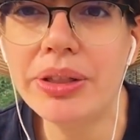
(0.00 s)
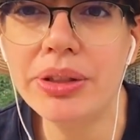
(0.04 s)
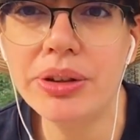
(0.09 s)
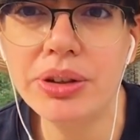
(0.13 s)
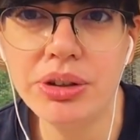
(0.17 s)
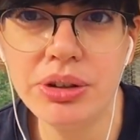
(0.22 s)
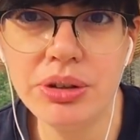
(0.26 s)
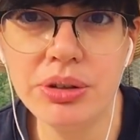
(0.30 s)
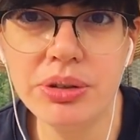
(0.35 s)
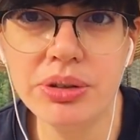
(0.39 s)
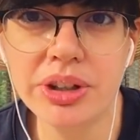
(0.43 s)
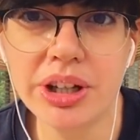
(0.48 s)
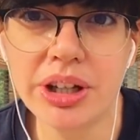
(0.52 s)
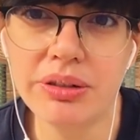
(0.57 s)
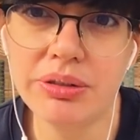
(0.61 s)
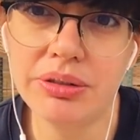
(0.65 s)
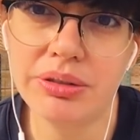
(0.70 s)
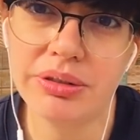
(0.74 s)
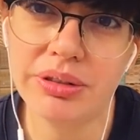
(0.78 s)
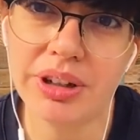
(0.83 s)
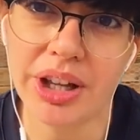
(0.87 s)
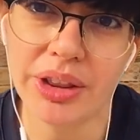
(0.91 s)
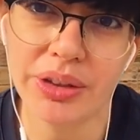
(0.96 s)
the news, I'd
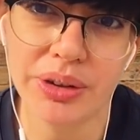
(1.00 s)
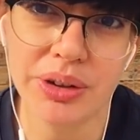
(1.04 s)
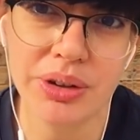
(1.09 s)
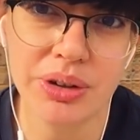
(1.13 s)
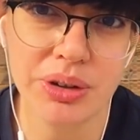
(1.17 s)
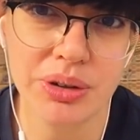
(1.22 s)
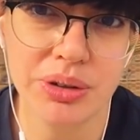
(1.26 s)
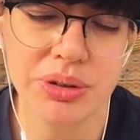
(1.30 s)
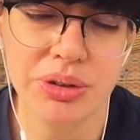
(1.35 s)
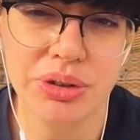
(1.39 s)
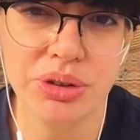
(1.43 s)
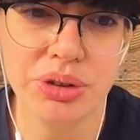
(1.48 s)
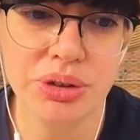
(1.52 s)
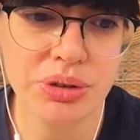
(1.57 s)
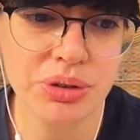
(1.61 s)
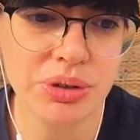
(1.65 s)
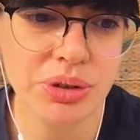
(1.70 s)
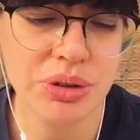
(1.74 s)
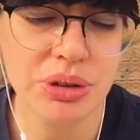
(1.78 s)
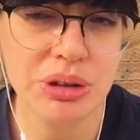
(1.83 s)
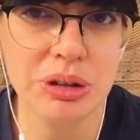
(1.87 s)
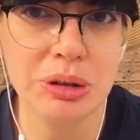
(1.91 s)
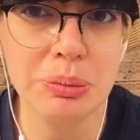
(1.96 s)
rather go
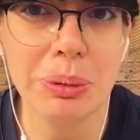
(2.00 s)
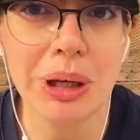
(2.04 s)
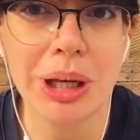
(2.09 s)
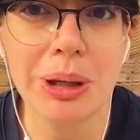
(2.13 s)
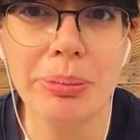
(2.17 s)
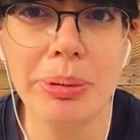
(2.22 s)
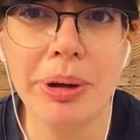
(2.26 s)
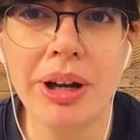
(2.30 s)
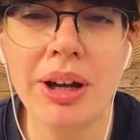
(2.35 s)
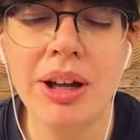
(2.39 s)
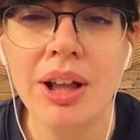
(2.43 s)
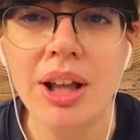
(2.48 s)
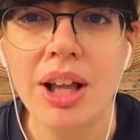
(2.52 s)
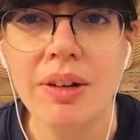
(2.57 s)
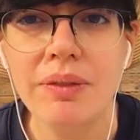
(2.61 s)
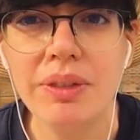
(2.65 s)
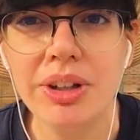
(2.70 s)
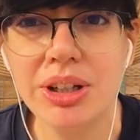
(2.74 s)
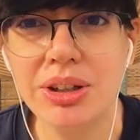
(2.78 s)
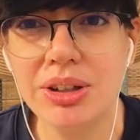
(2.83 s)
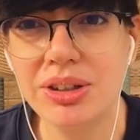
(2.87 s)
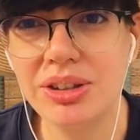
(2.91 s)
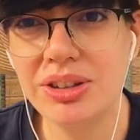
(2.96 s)
to a newspaper
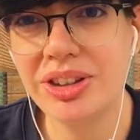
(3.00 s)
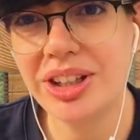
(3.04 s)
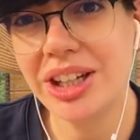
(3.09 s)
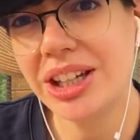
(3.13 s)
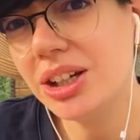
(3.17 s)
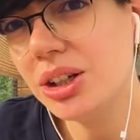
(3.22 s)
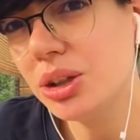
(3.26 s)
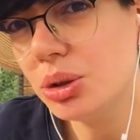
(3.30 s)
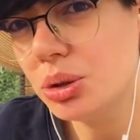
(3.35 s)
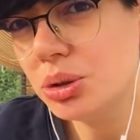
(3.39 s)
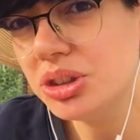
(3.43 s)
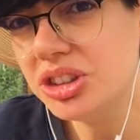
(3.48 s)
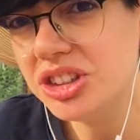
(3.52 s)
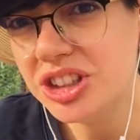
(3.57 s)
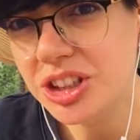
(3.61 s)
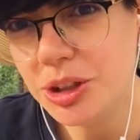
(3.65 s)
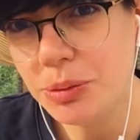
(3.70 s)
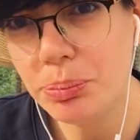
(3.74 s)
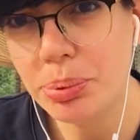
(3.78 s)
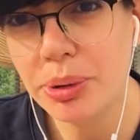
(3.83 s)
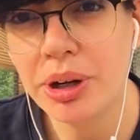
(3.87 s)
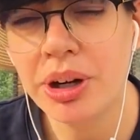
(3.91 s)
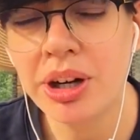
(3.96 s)
because they go
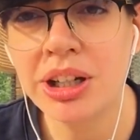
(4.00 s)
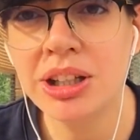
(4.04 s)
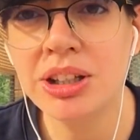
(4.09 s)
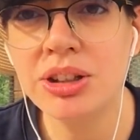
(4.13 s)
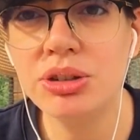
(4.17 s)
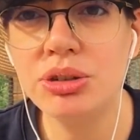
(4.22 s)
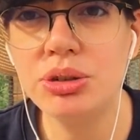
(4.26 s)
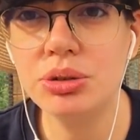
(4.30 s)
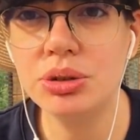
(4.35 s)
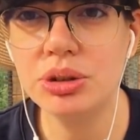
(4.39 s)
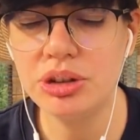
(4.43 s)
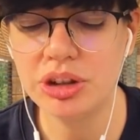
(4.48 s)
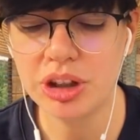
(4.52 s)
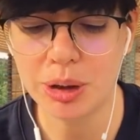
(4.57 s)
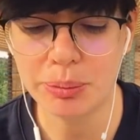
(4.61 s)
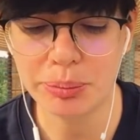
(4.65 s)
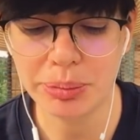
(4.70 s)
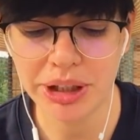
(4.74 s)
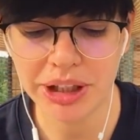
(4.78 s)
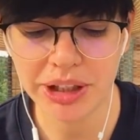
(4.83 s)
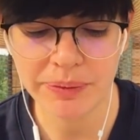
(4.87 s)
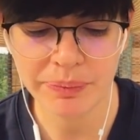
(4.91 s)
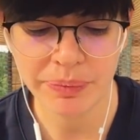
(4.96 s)
deeper into a
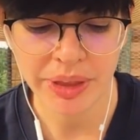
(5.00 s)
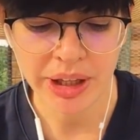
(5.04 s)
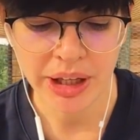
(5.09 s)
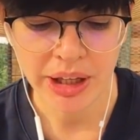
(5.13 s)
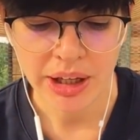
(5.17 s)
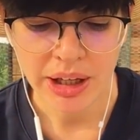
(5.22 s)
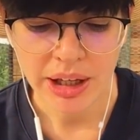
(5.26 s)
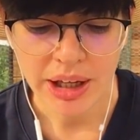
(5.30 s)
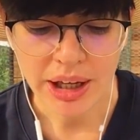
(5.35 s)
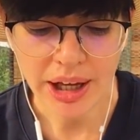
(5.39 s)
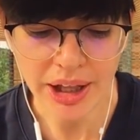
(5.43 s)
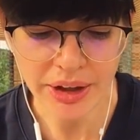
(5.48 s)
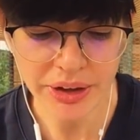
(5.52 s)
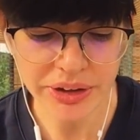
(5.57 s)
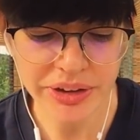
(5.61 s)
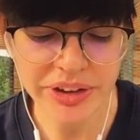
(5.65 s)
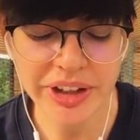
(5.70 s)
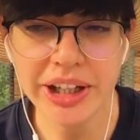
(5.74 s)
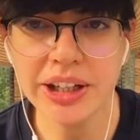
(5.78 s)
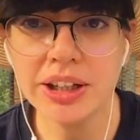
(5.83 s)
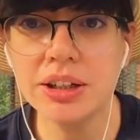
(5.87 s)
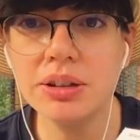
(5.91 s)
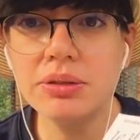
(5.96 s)
topic. The
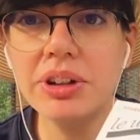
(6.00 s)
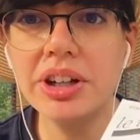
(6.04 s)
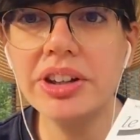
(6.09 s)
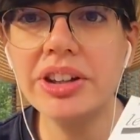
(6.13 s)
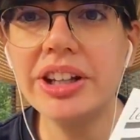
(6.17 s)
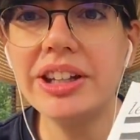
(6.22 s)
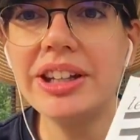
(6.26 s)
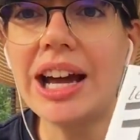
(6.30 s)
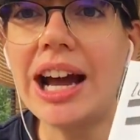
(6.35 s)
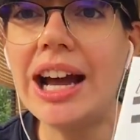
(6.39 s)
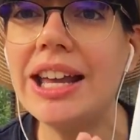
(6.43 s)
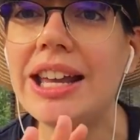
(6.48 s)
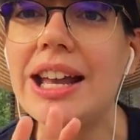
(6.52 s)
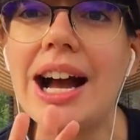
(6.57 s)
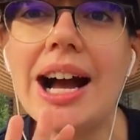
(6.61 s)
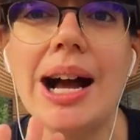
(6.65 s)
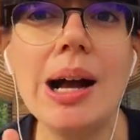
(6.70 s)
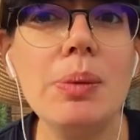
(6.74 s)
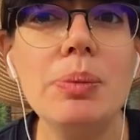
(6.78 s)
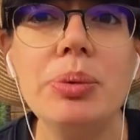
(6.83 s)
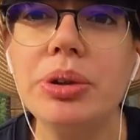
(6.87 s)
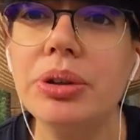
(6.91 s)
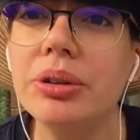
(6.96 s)
second one that I
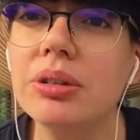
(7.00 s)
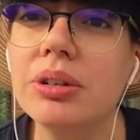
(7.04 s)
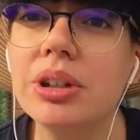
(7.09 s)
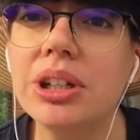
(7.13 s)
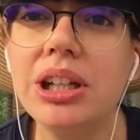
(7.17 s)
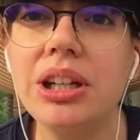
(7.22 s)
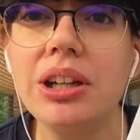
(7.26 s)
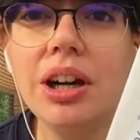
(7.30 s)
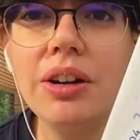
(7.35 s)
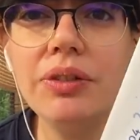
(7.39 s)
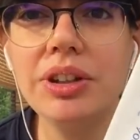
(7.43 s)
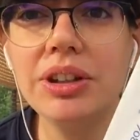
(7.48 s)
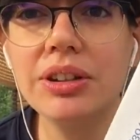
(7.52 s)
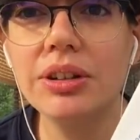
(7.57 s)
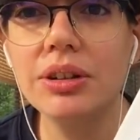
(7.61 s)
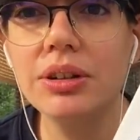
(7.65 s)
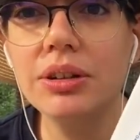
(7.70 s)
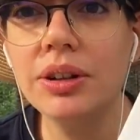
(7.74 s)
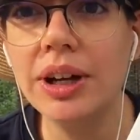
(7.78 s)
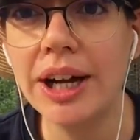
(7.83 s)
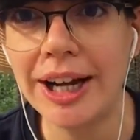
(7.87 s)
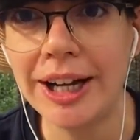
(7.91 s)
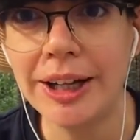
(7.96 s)
absolutely love is
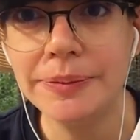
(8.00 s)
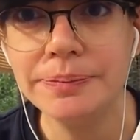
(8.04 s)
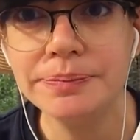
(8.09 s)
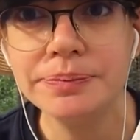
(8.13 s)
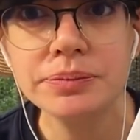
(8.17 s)
Le 1.